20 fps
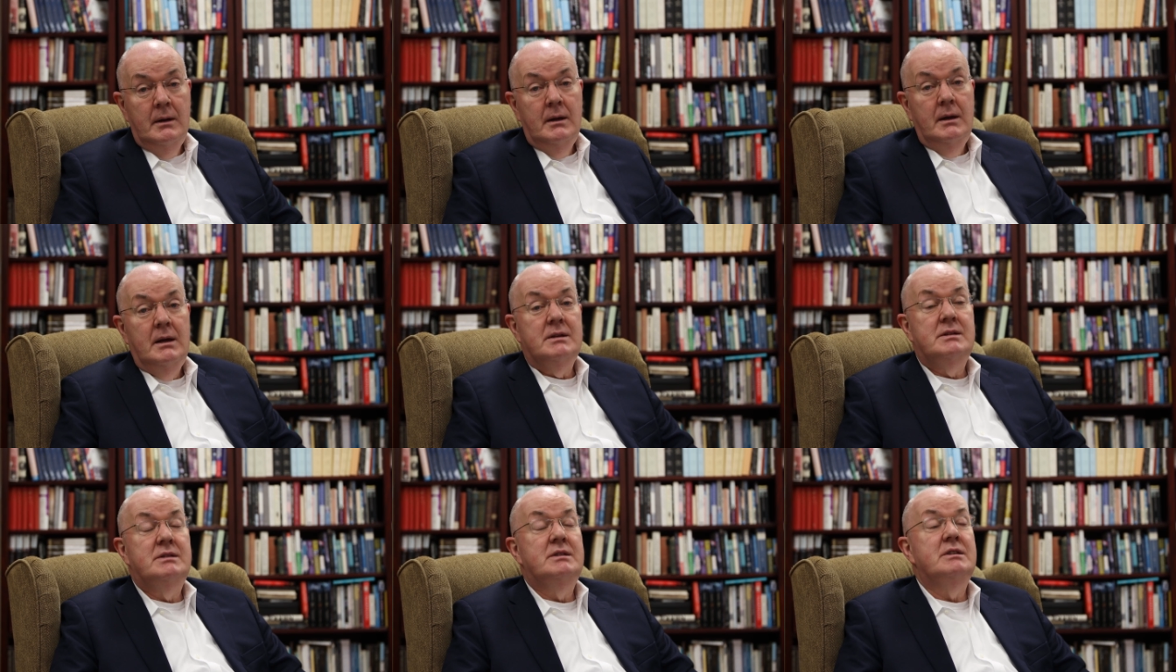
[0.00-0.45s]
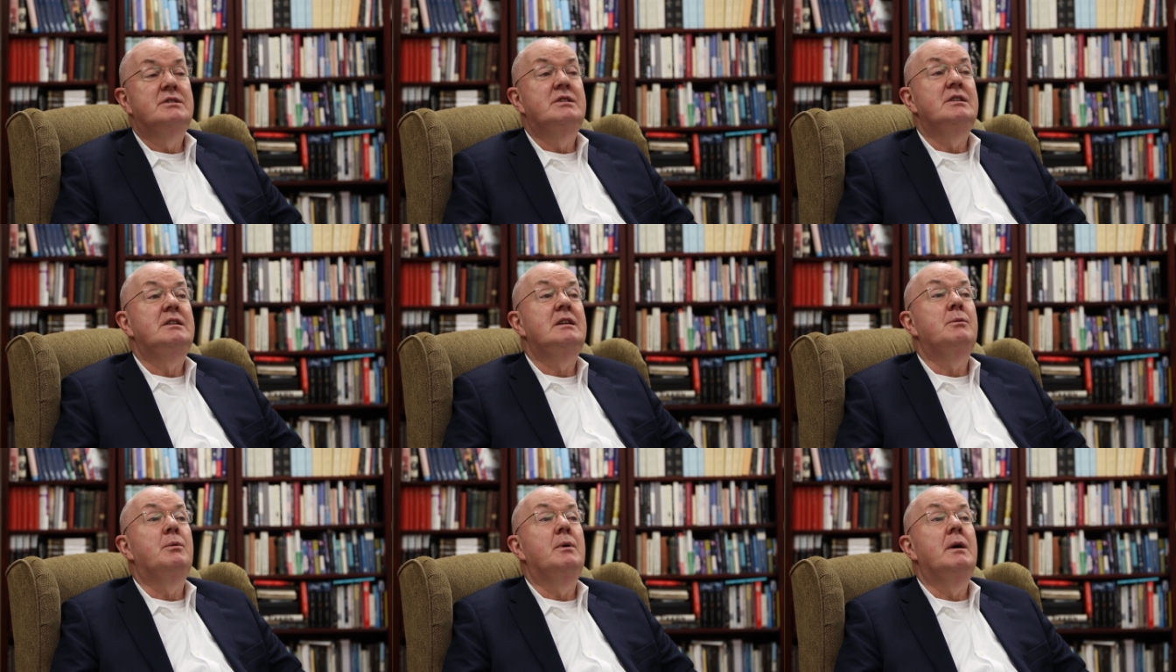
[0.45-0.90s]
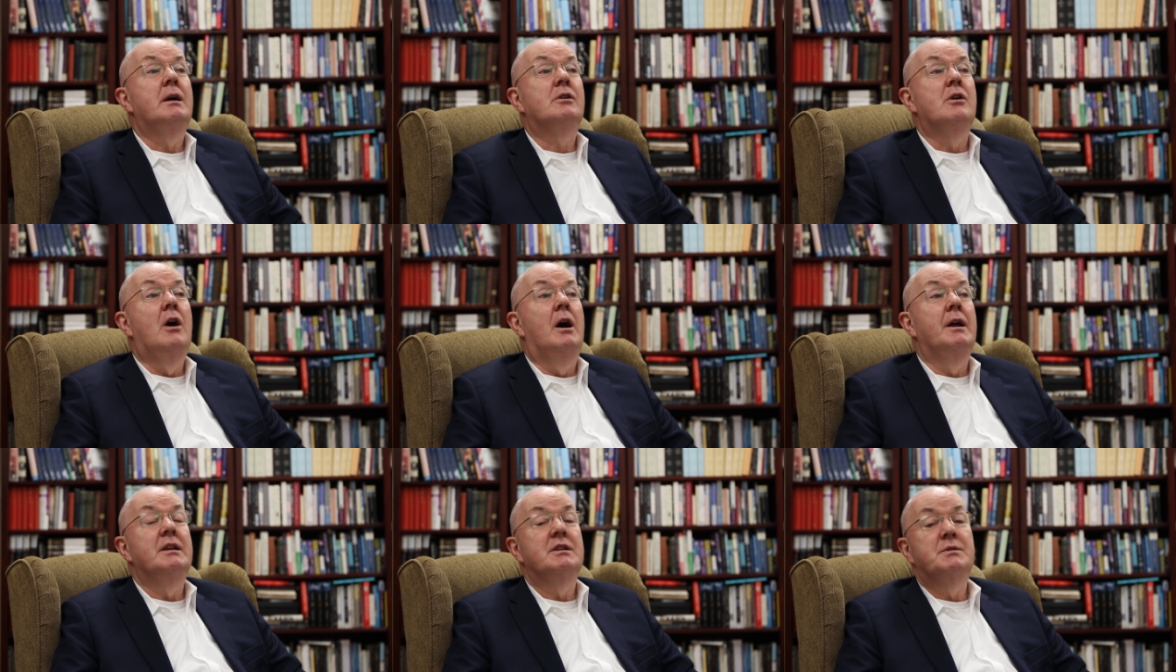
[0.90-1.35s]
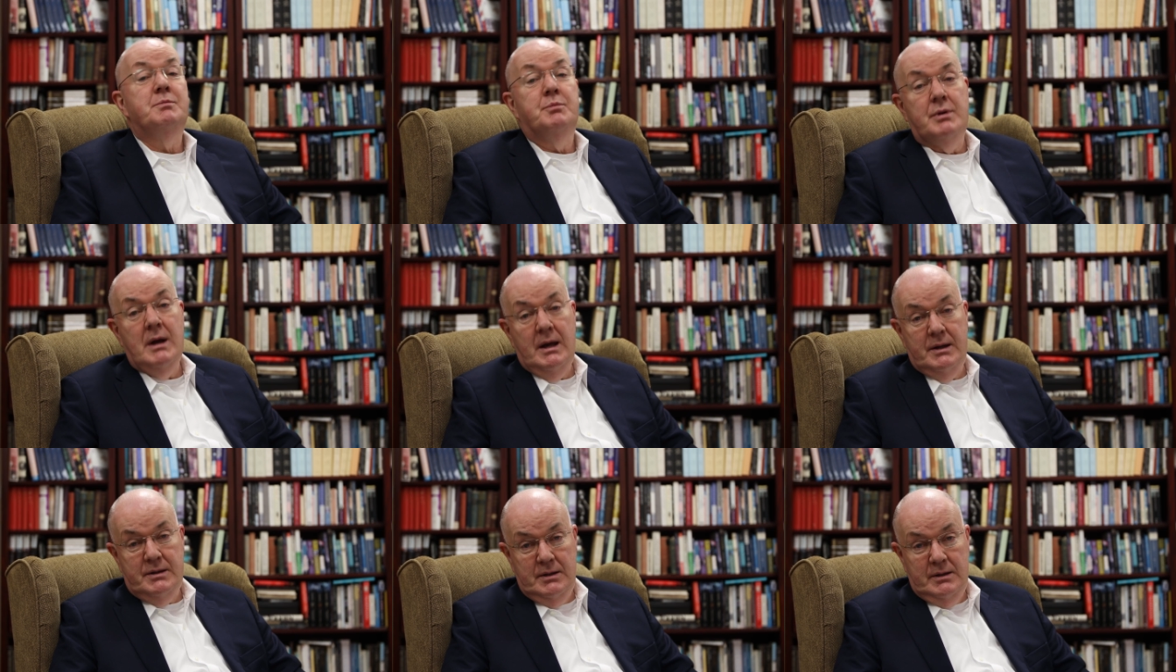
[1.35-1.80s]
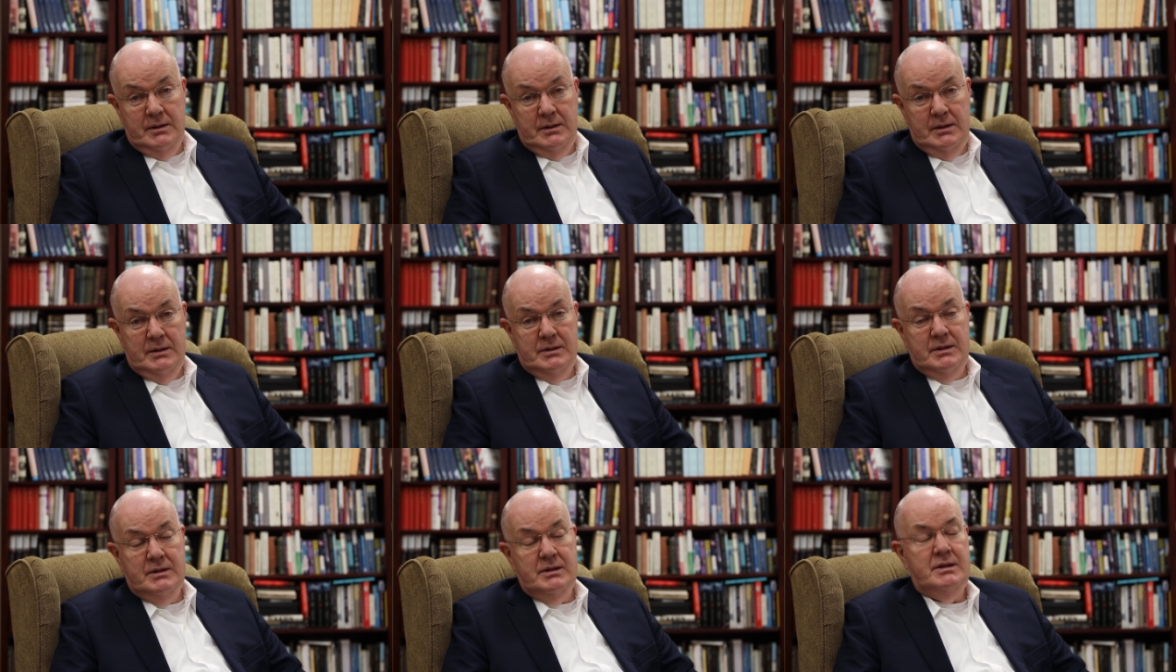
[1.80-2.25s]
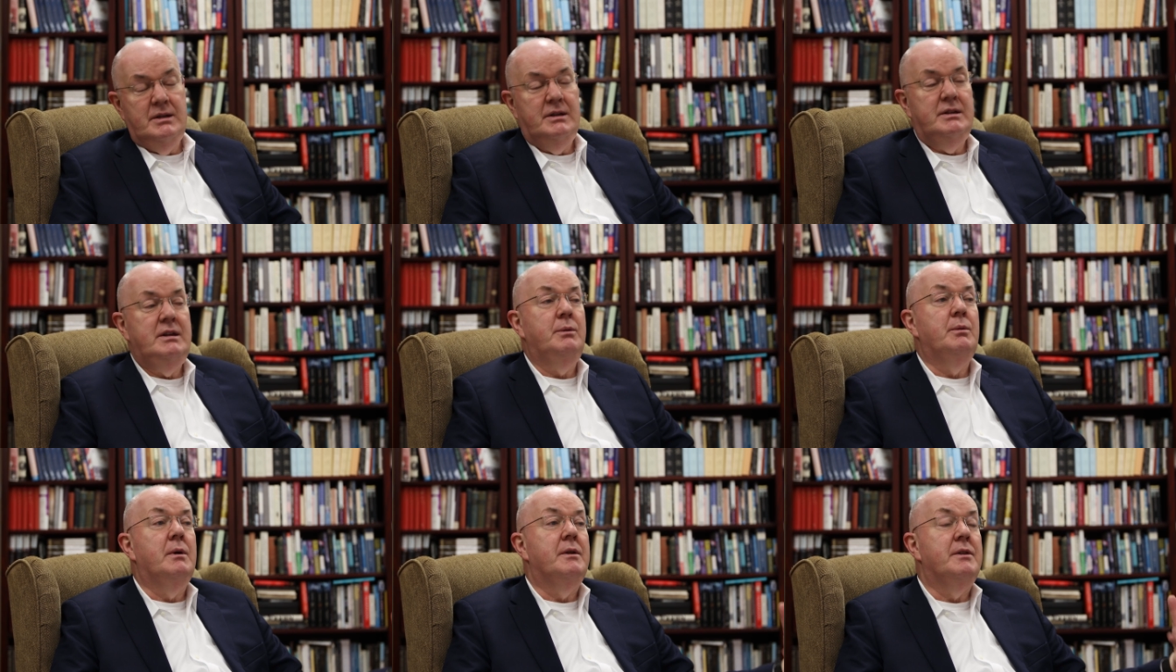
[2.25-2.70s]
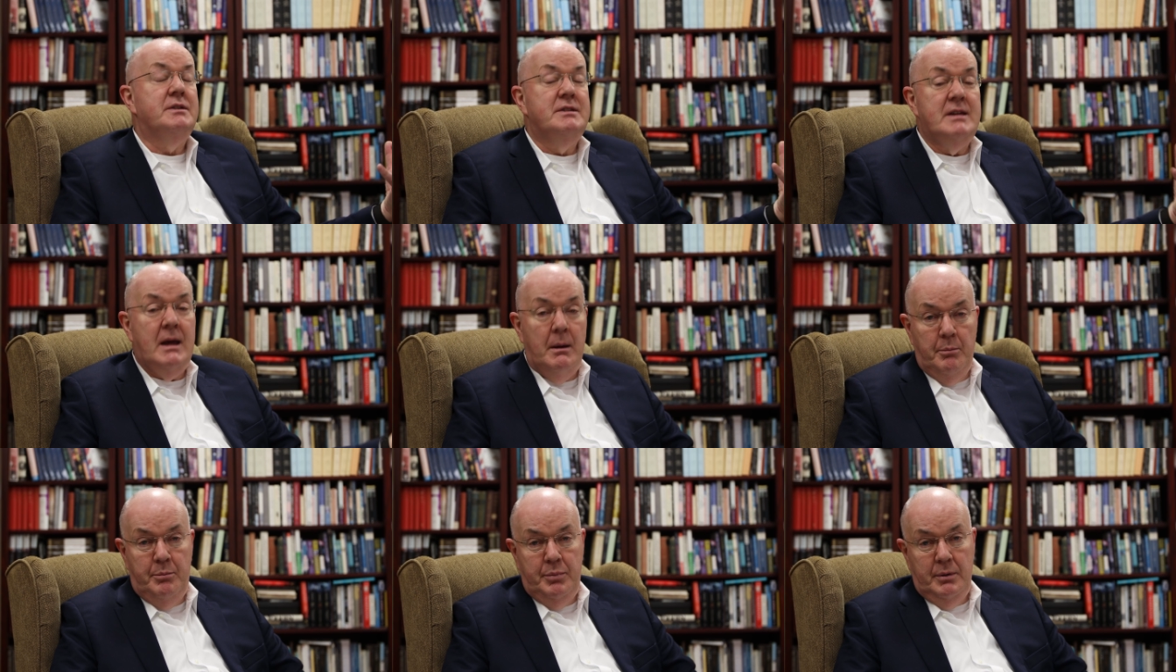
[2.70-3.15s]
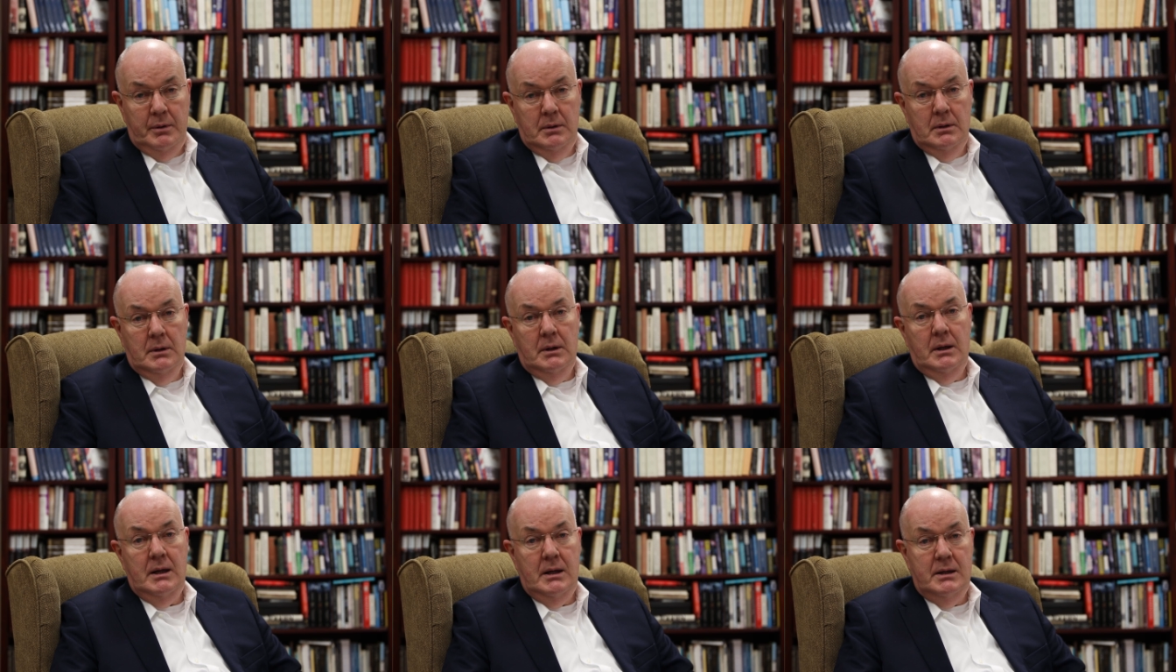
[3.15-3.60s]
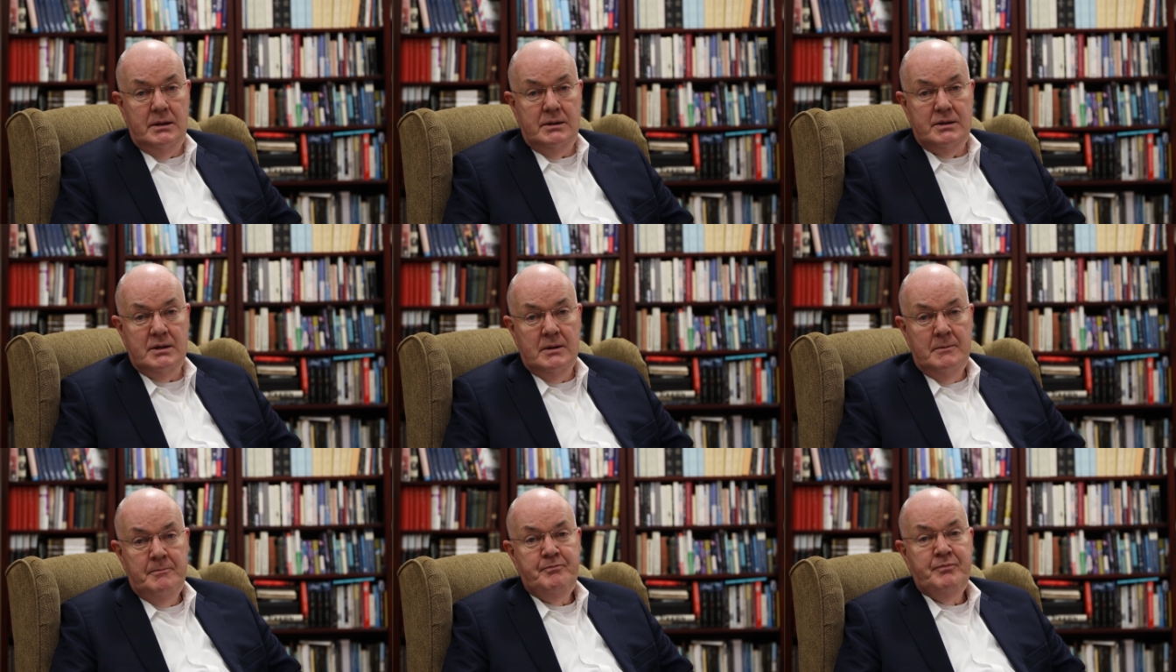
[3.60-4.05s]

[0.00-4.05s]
It's the city where God is present. It's the city where the temple is.